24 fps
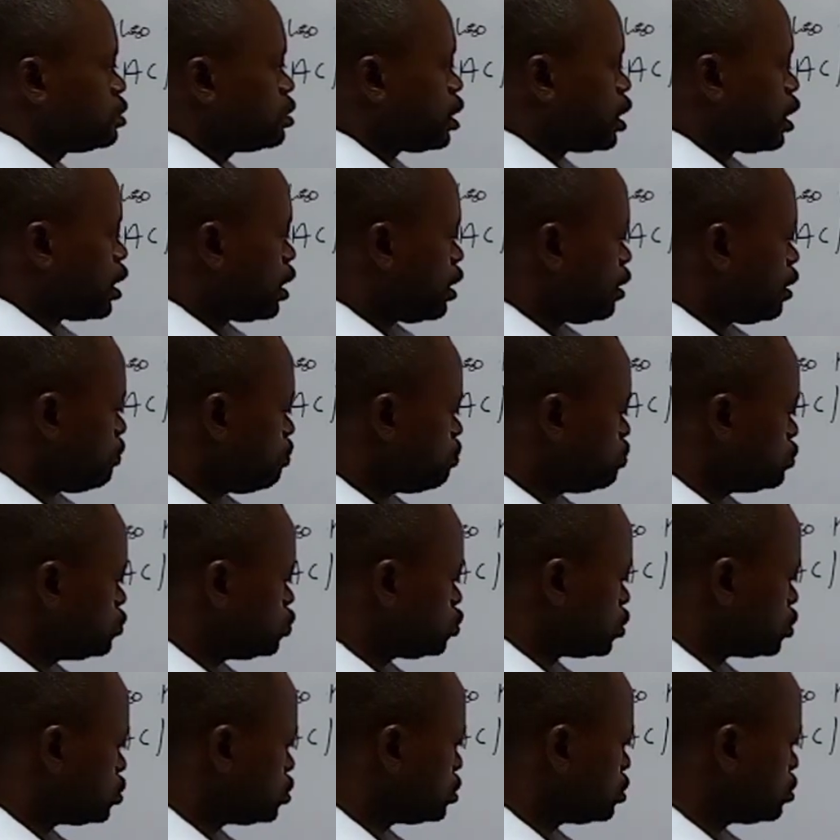I'm
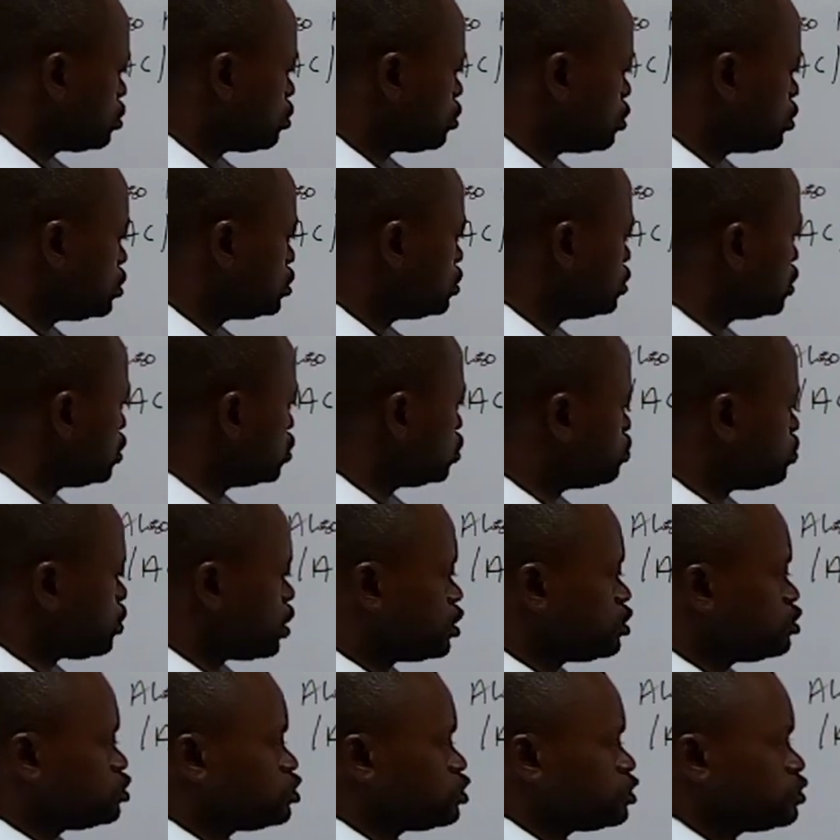trusting God this
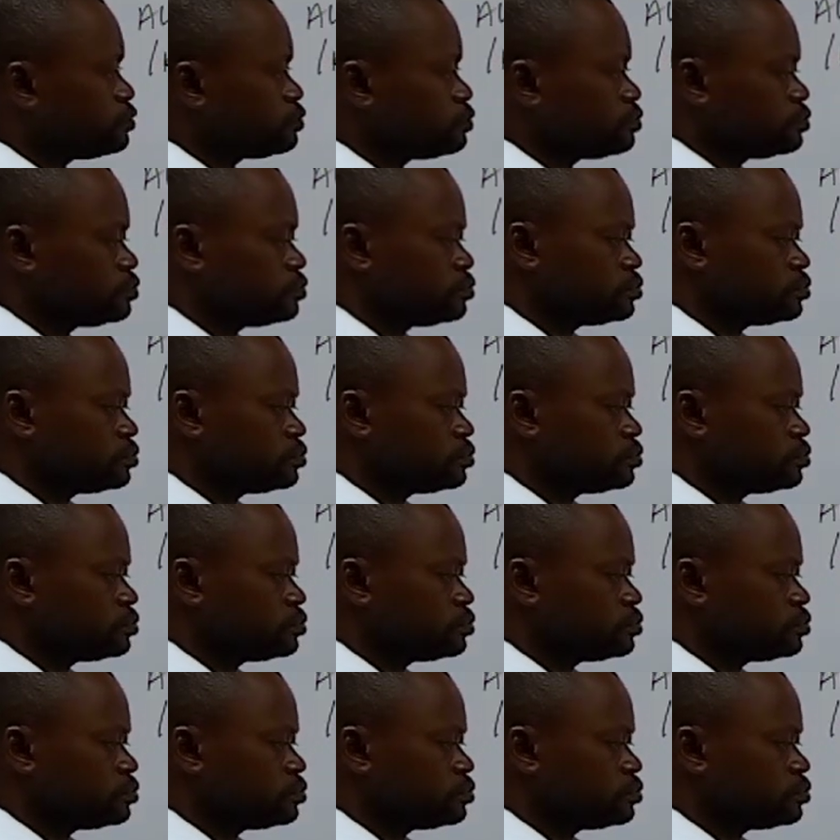explanation